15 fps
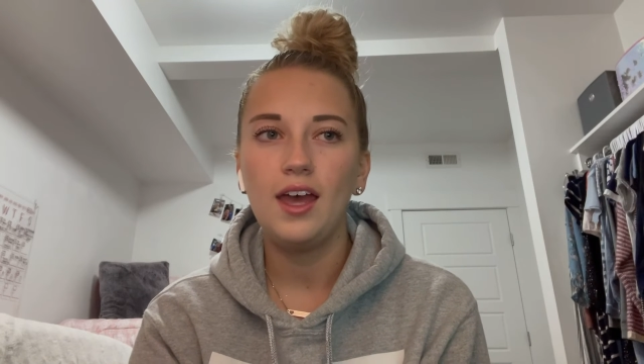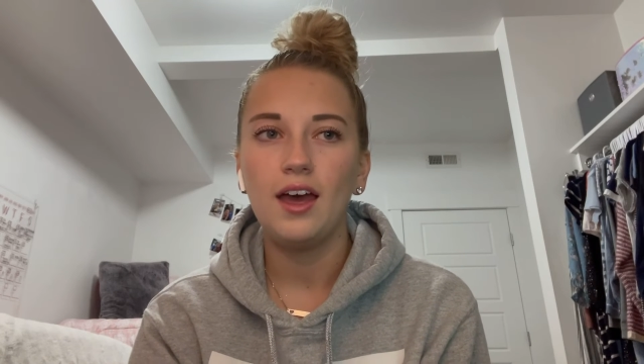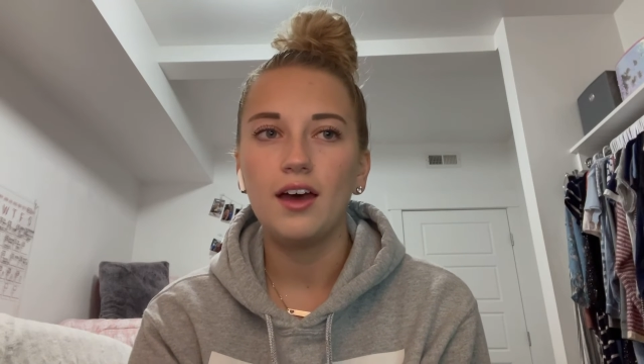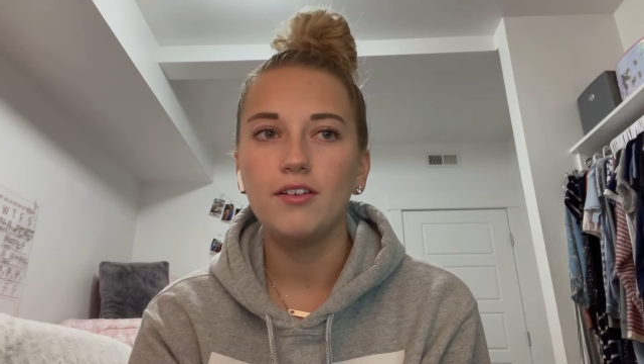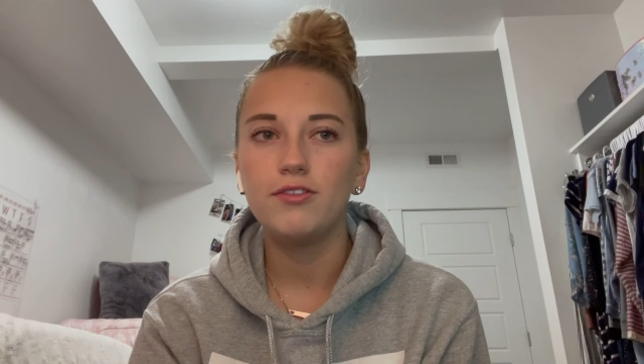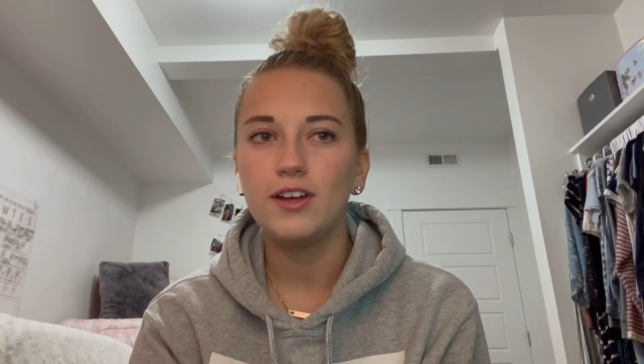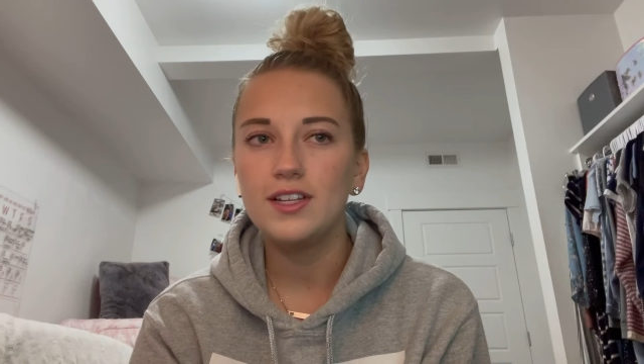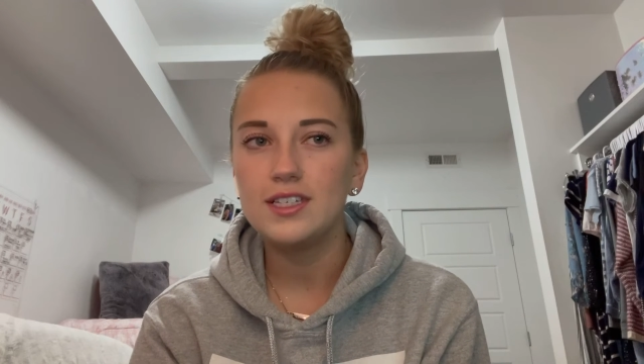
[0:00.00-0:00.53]

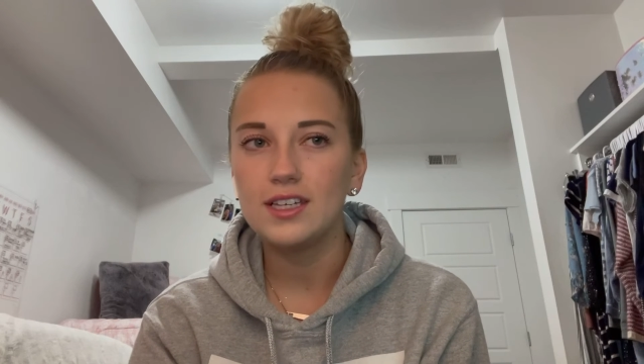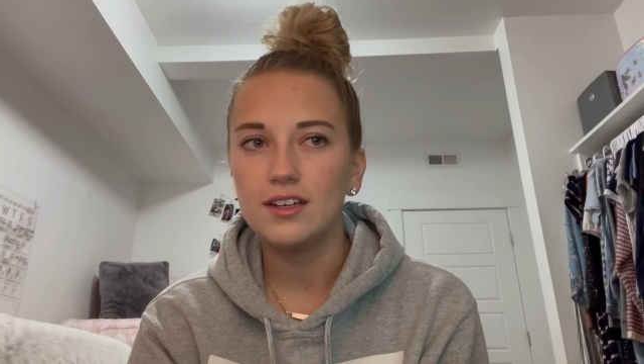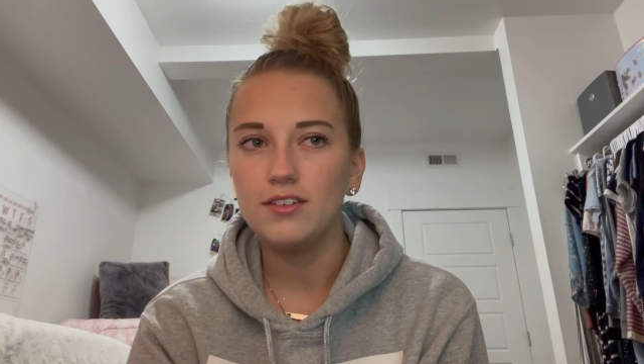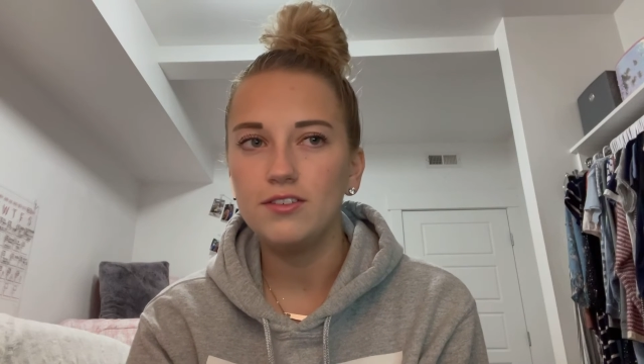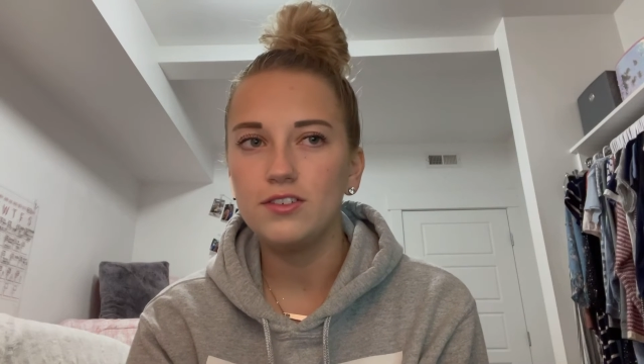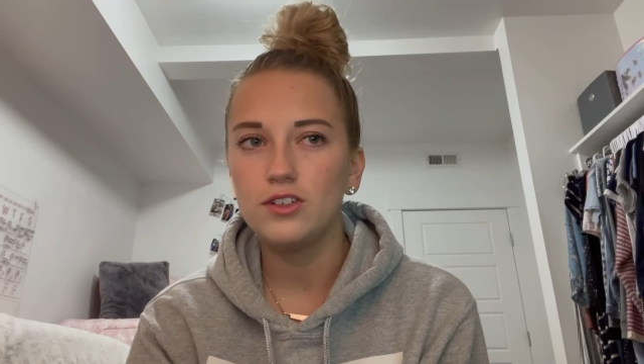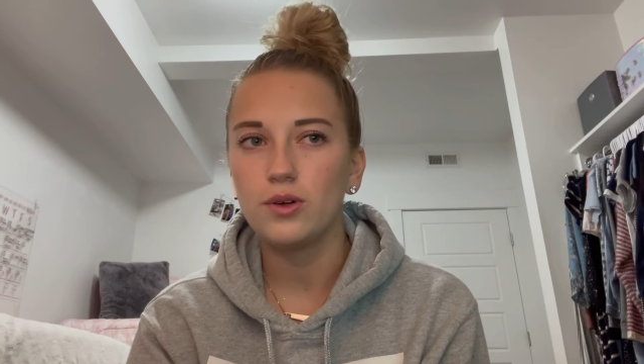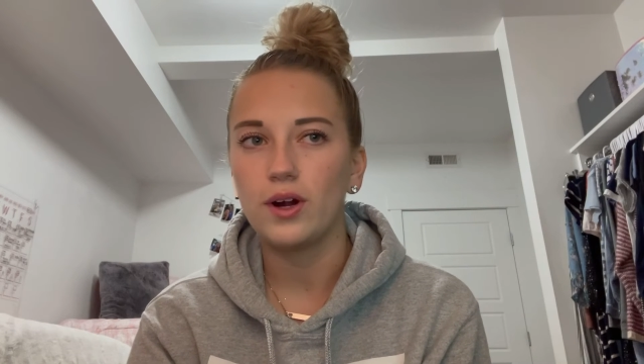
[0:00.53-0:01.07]

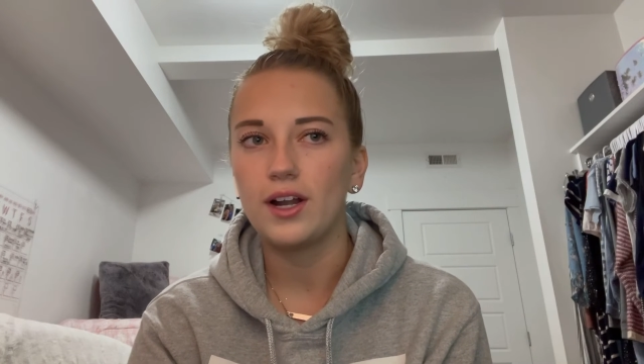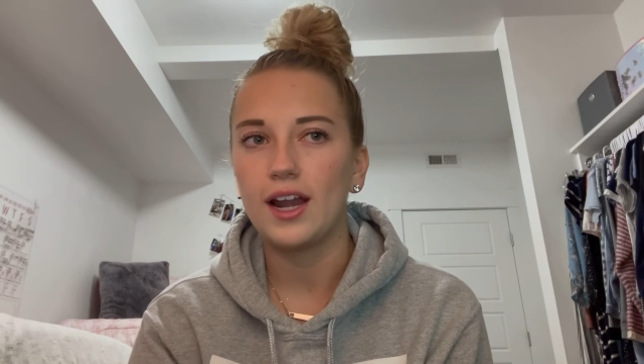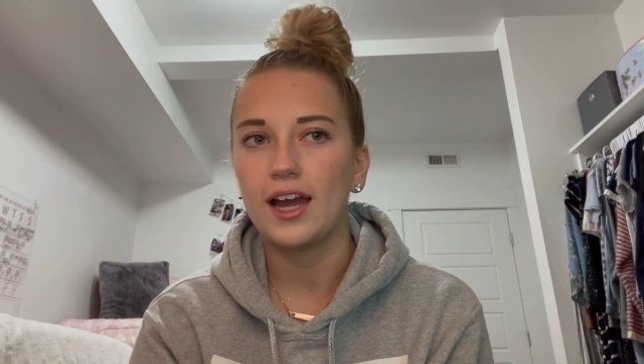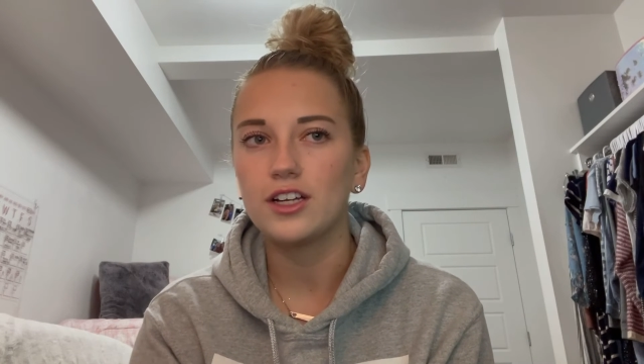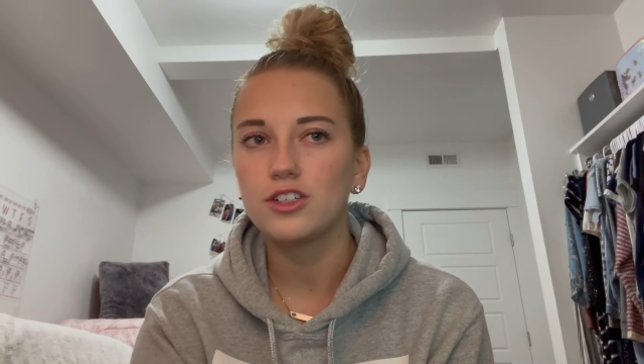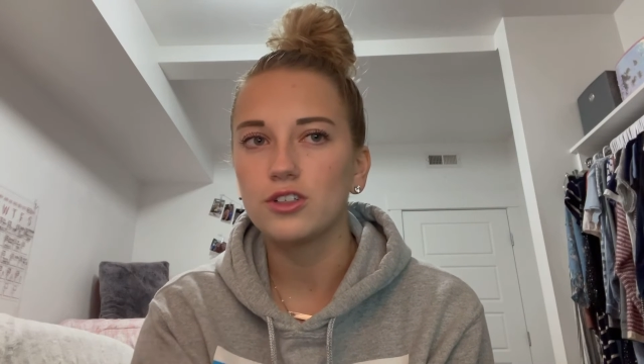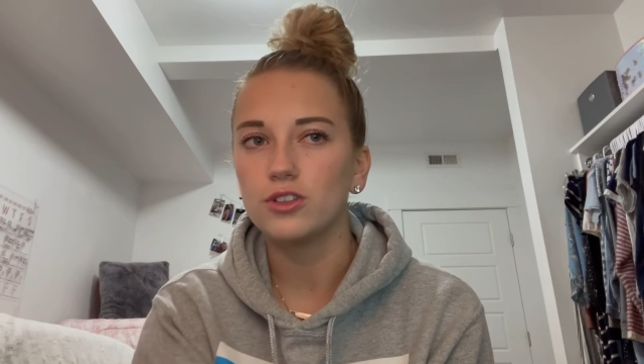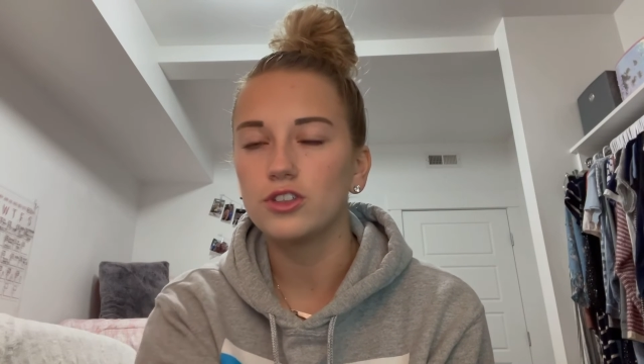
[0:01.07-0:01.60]
offensive to our
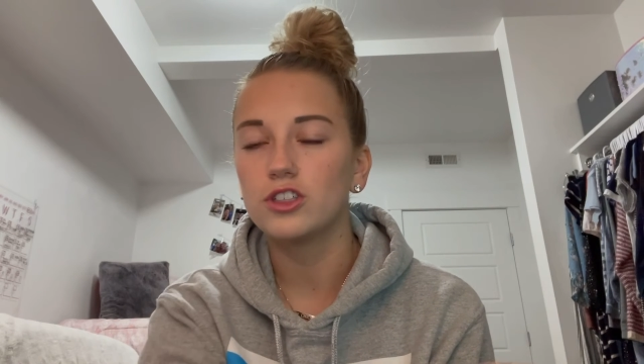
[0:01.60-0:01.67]
national